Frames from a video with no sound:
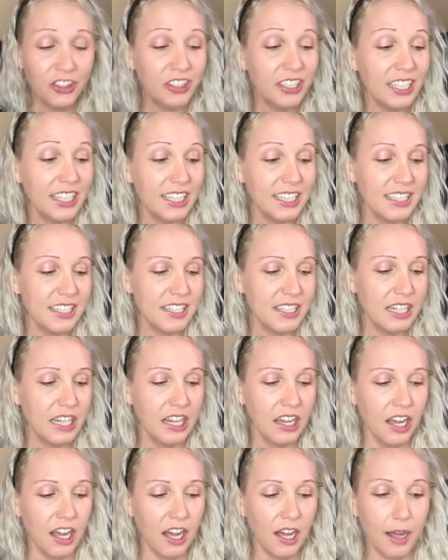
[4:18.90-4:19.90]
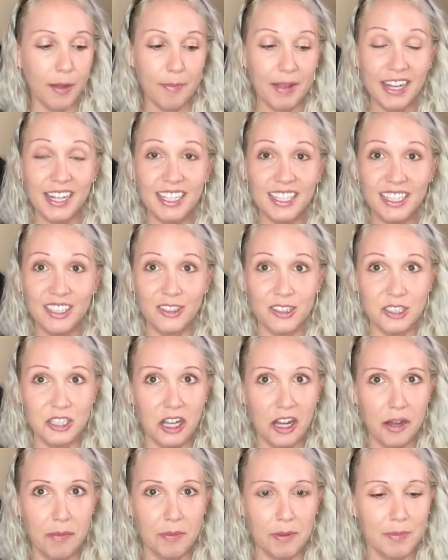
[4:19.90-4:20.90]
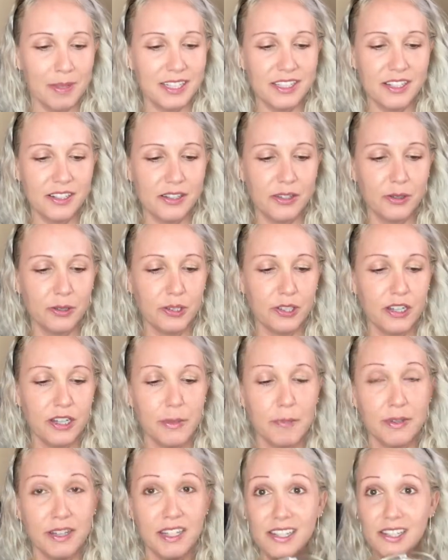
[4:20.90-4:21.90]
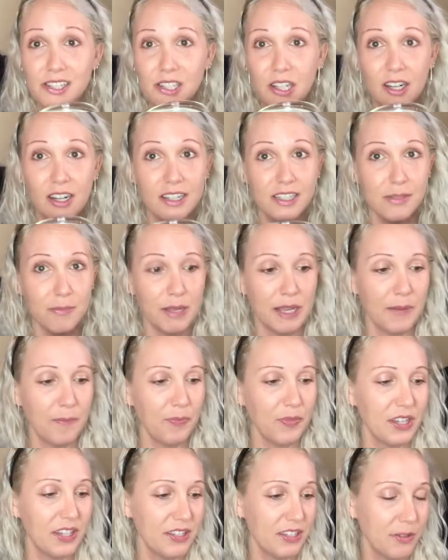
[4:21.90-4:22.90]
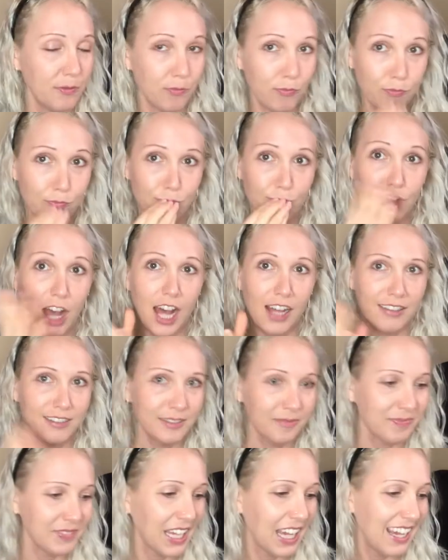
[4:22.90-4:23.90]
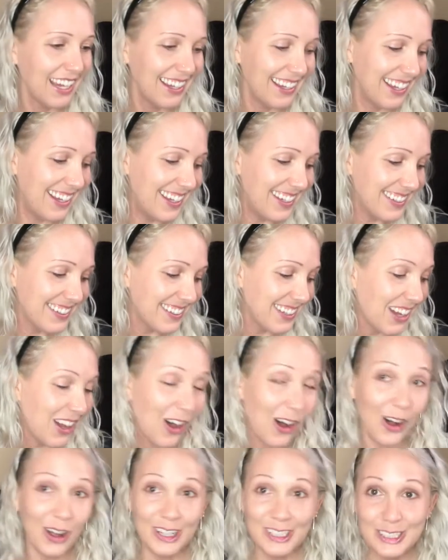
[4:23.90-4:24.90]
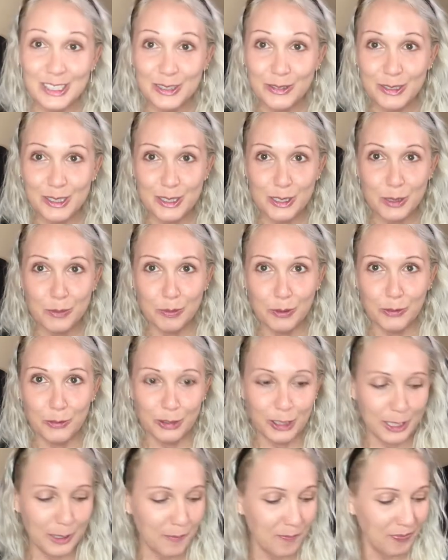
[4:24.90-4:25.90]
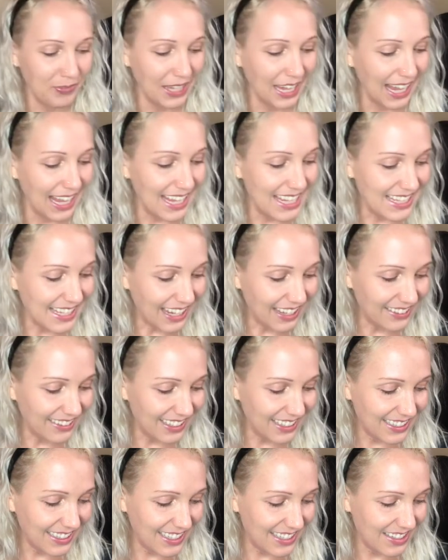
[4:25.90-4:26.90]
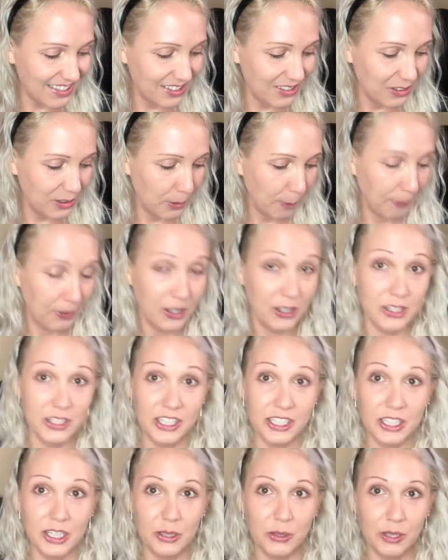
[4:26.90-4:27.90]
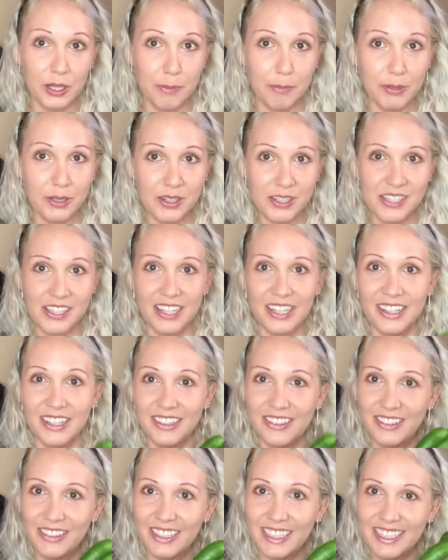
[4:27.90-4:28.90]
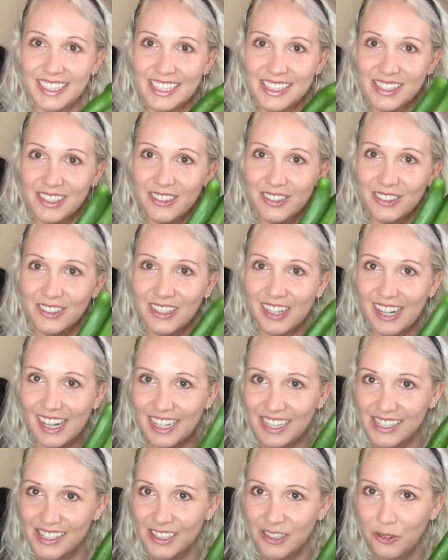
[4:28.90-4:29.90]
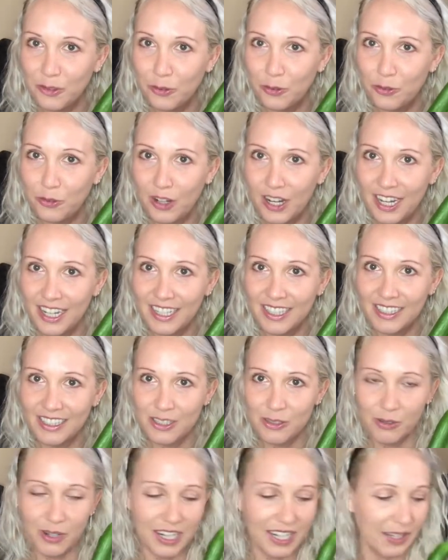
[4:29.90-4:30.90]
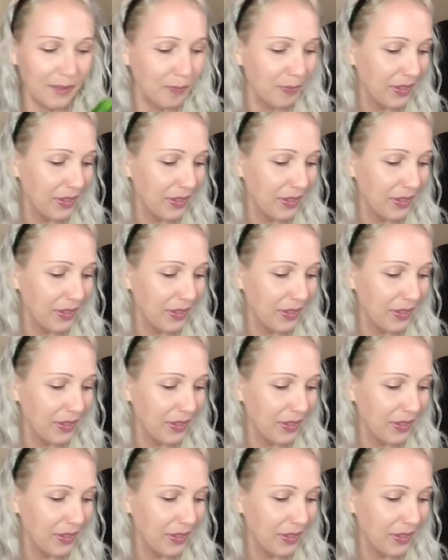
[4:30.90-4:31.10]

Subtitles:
yeast, anything on top, it makes it so good. But sauce, man, is mwah! Also, what's super fun is I like these little Persian cucumbers. They're like these little guys, little friends, right?